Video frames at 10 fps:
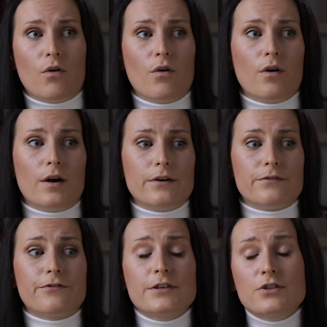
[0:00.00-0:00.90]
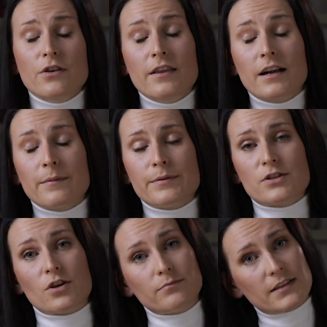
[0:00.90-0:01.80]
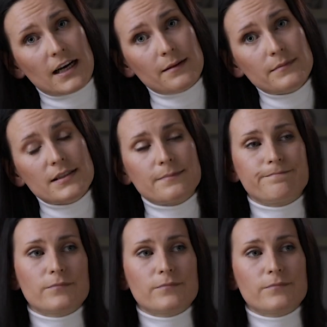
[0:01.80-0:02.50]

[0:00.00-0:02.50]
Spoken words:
or physiotherapy sometimes,